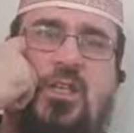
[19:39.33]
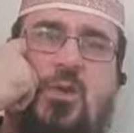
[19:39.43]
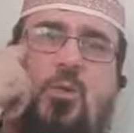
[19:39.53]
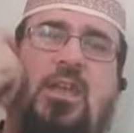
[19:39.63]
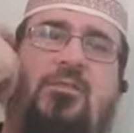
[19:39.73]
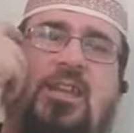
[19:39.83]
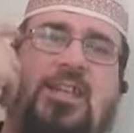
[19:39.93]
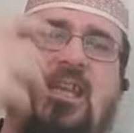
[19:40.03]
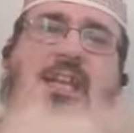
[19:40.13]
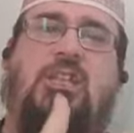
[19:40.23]
We have a
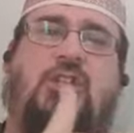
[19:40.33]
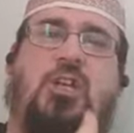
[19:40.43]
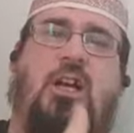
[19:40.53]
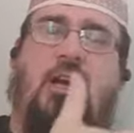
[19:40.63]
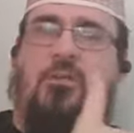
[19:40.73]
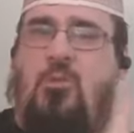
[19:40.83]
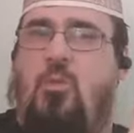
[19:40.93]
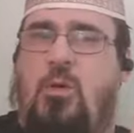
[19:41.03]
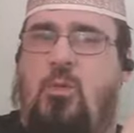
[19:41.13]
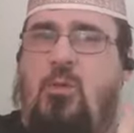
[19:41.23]
nature
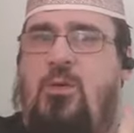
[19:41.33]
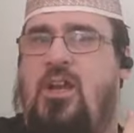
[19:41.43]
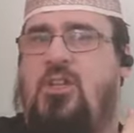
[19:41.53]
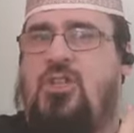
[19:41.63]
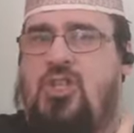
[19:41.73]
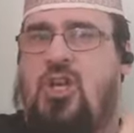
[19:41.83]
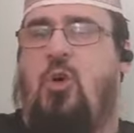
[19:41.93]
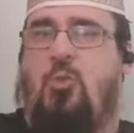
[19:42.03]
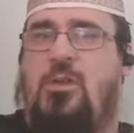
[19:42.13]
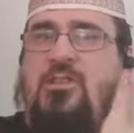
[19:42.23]
where we are
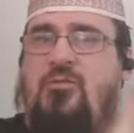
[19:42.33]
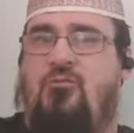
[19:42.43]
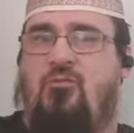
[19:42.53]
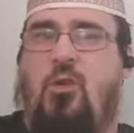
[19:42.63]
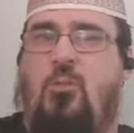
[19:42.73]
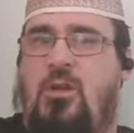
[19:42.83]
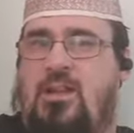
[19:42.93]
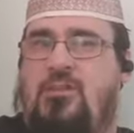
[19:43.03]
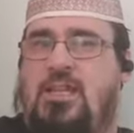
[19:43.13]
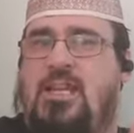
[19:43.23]
told we are given we're
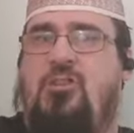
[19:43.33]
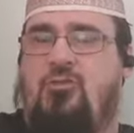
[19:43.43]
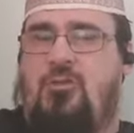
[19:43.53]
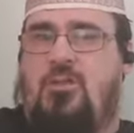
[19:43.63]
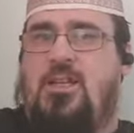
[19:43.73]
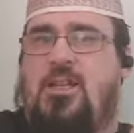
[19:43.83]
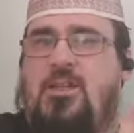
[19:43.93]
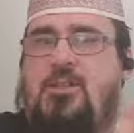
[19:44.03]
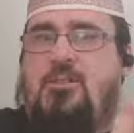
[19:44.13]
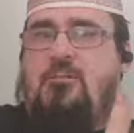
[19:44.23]
given literal
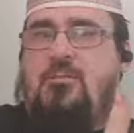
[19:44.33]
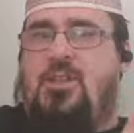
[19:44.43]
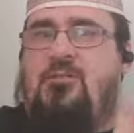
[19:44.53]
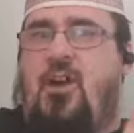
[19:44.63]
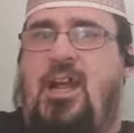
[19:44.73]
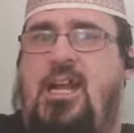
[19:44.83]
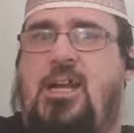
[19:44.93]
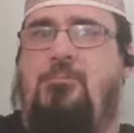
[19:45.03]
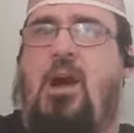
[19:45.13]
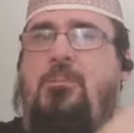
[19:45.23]
divine
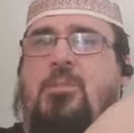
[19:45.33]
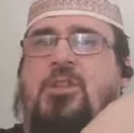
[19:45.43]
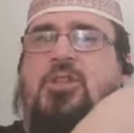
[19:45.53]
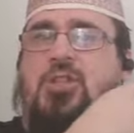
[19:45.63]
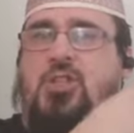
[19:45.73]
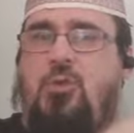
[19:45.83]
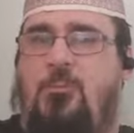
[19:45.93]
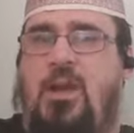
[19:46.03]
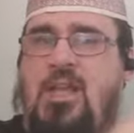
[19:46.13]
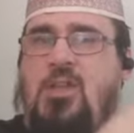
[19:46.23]
commandments to
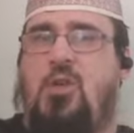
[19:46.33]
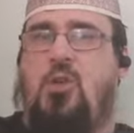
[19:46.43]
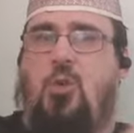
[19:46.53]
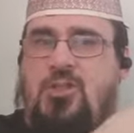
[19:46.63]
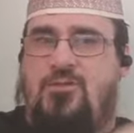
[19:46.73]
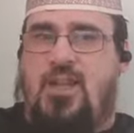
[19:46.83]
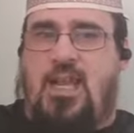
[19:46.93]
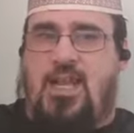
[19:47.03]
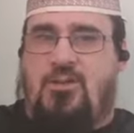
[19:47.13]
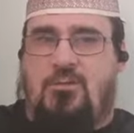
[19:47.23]
obey the laws of the
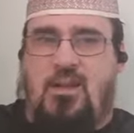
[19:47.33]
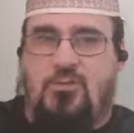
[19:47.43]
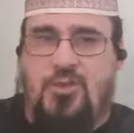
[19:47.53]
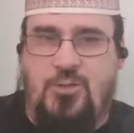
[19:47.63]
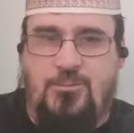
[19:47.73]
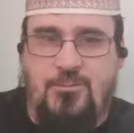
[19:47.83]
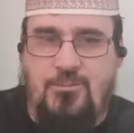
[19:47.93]
land around you.